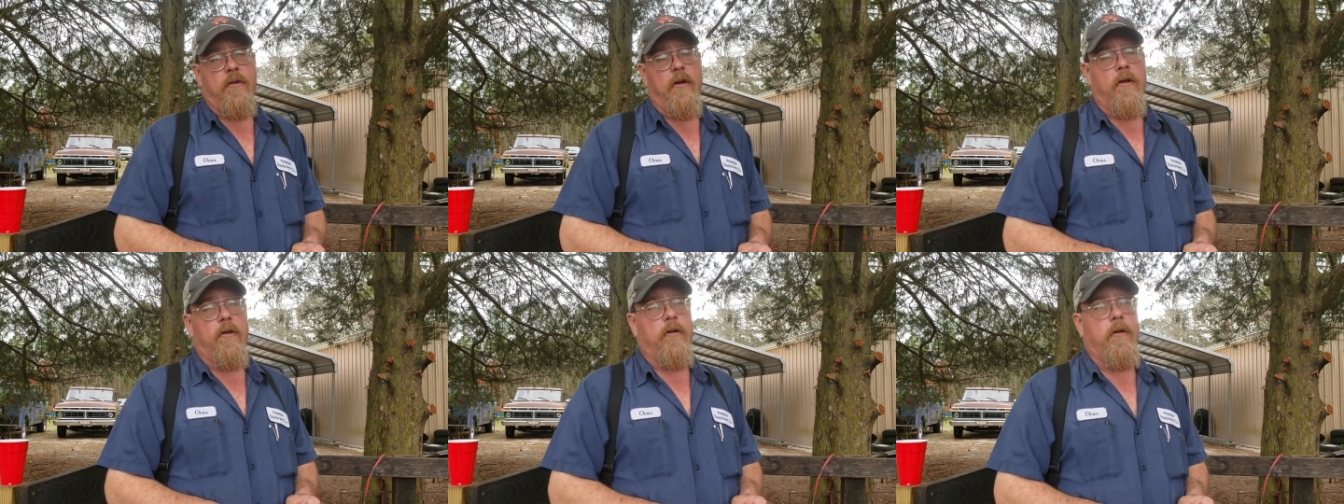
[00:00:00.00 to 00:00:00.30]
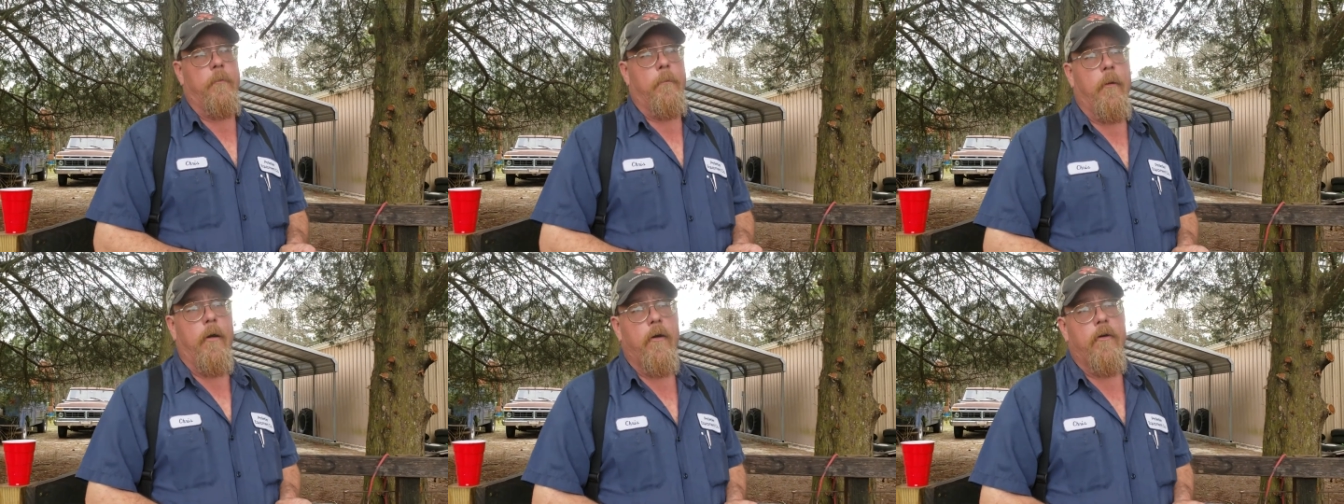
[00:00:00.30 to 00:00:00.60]
They're
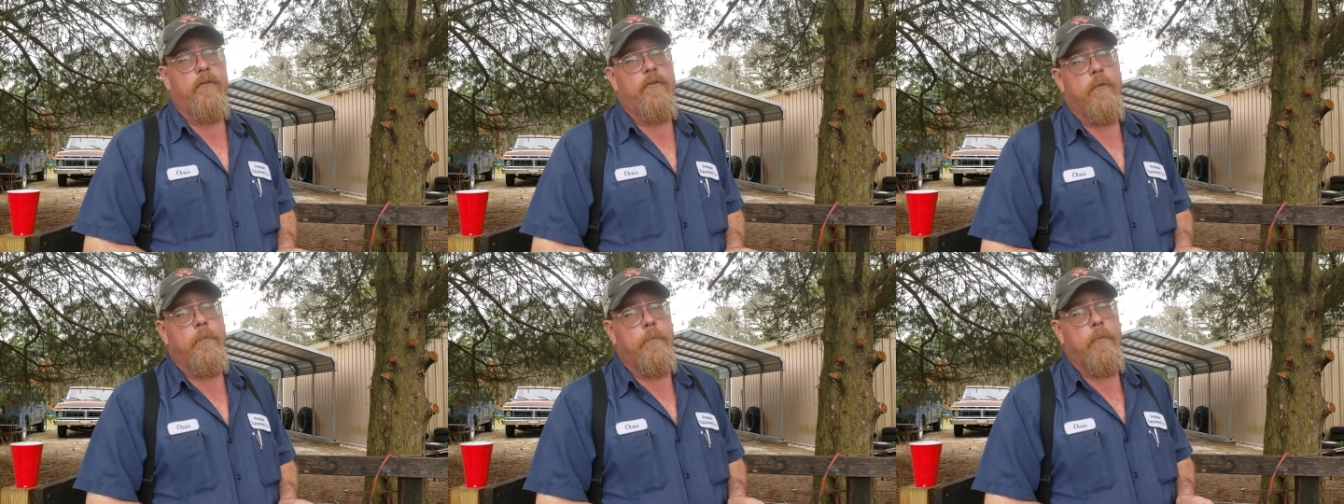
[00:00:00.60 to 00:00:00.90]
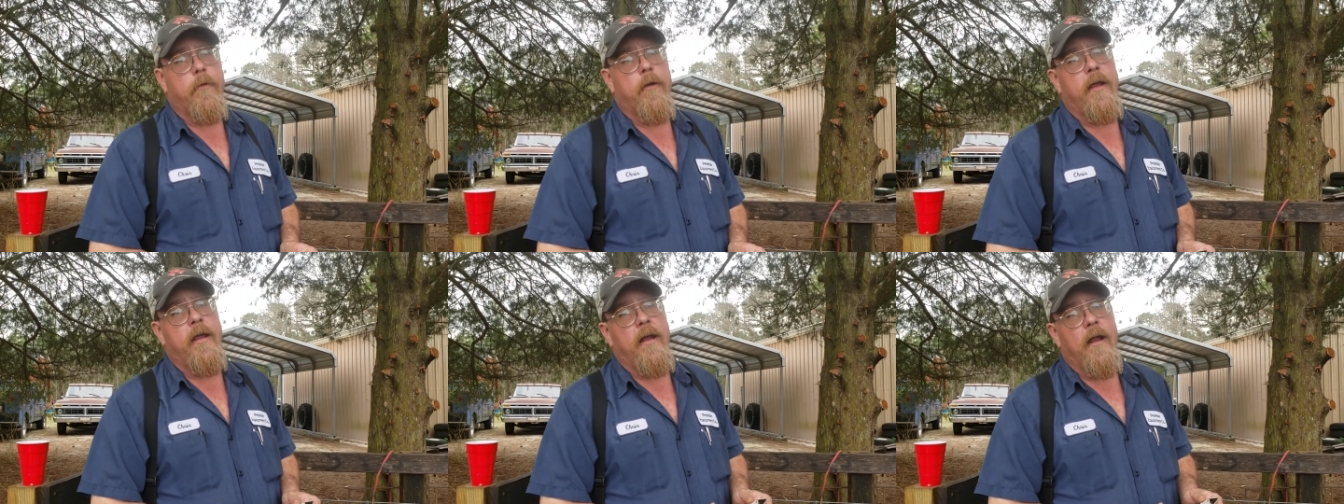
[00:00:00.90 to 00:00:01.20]
commercial
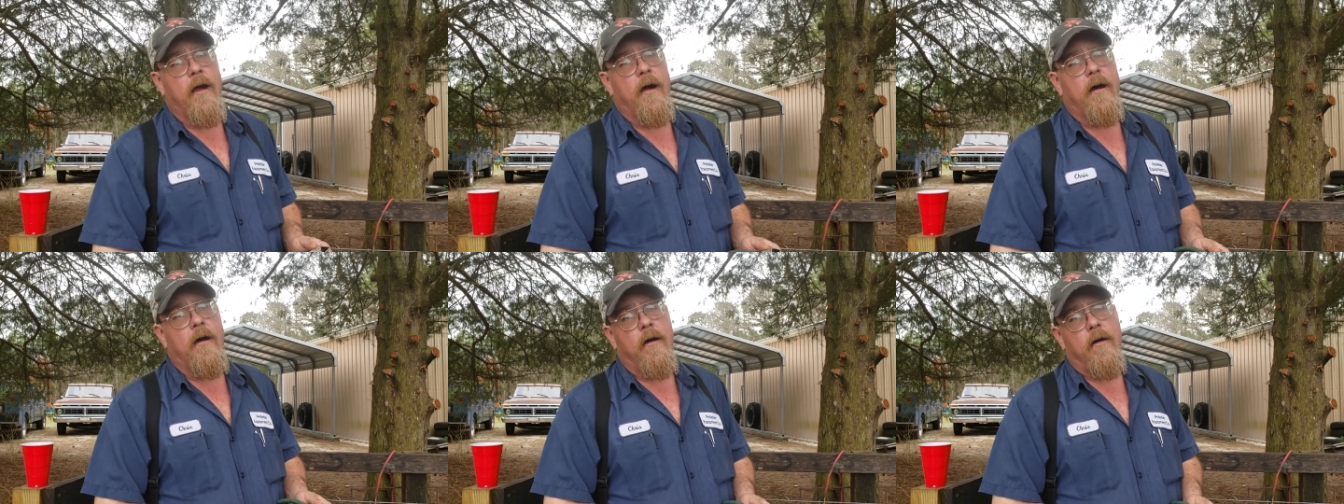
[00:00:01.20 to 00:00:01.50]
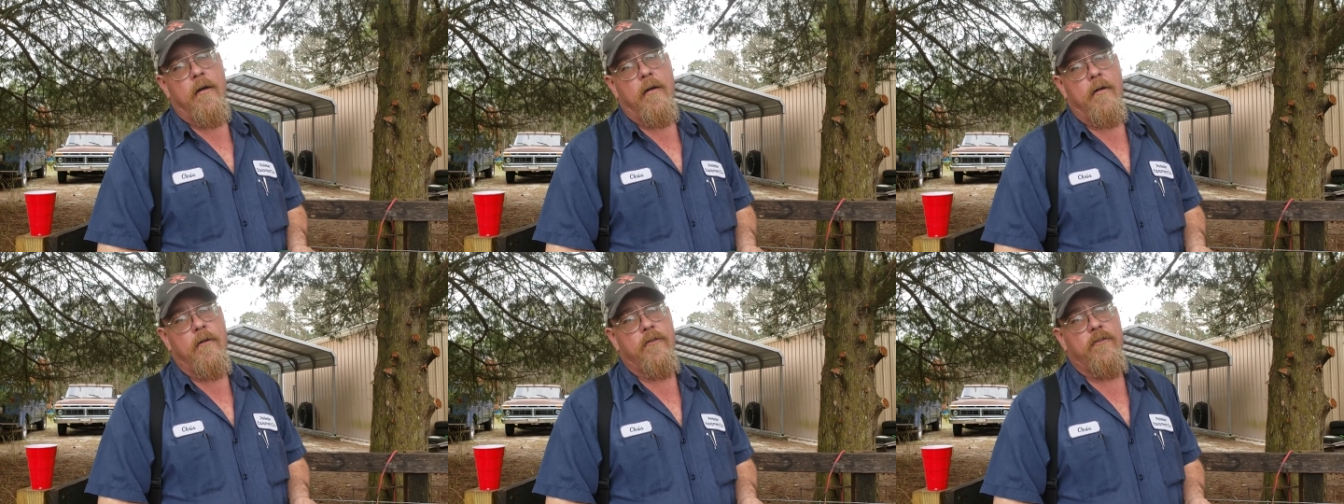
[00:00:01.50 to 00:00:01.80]
breed
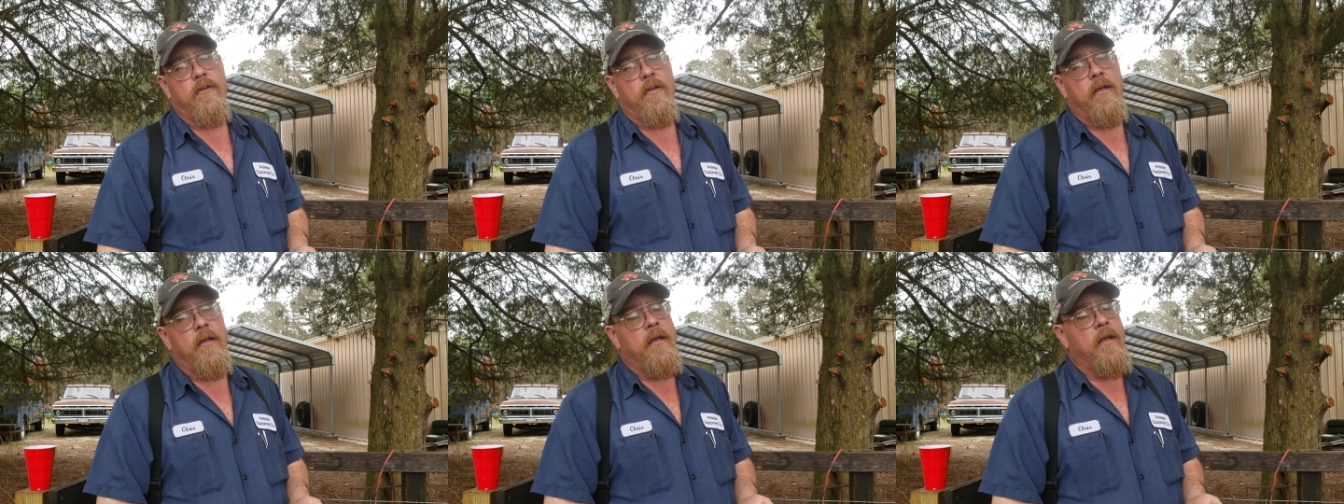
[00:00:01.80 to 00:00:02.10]
hogs